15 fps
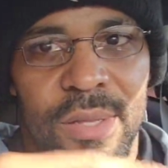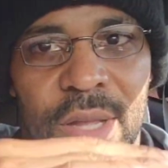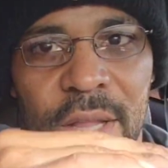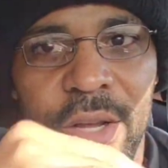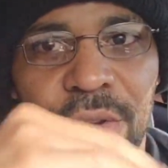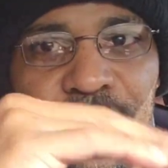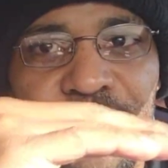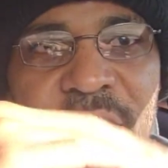the
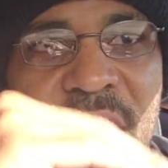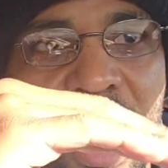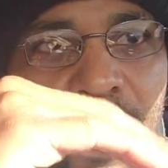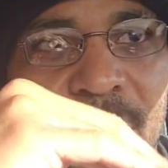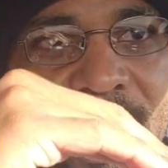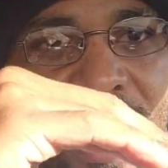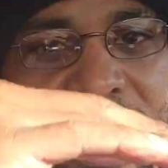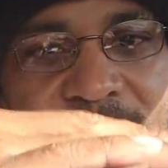little
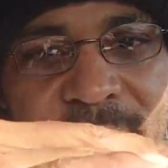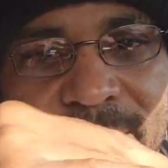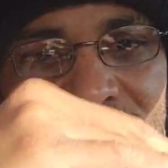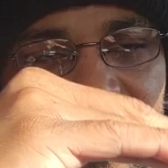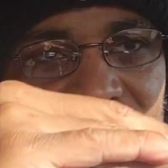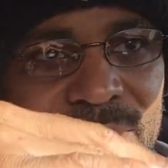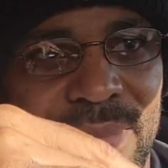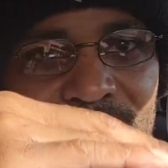shower head
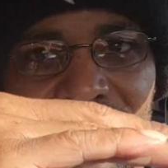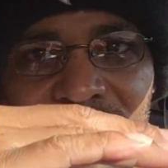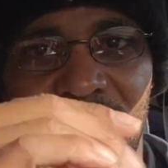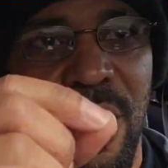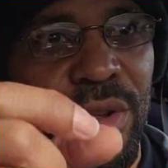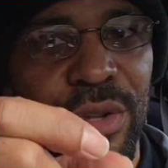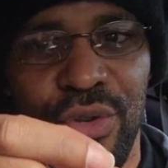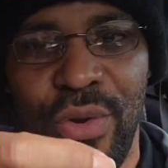
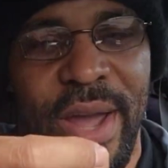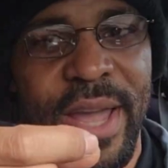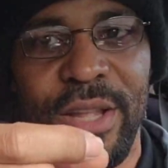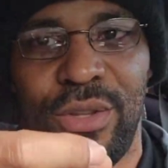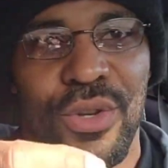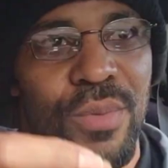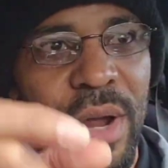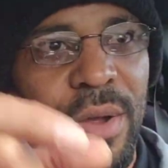or the
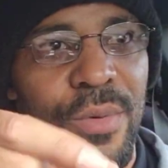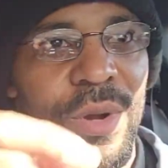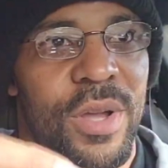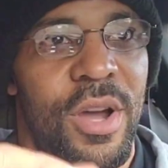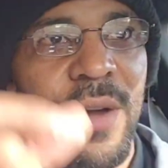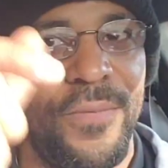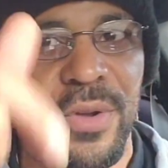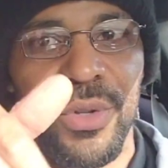drain tube, whatever you want
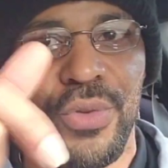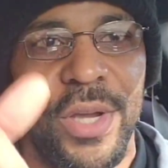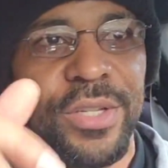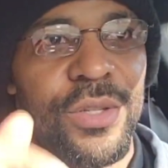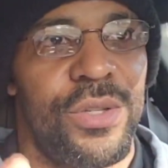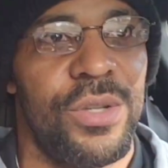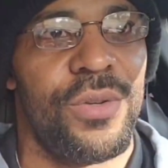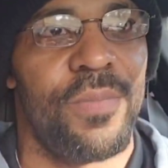to call it,
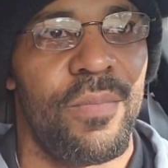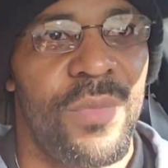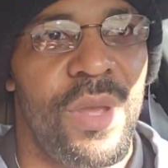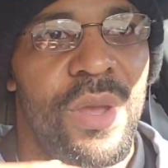filtration tube,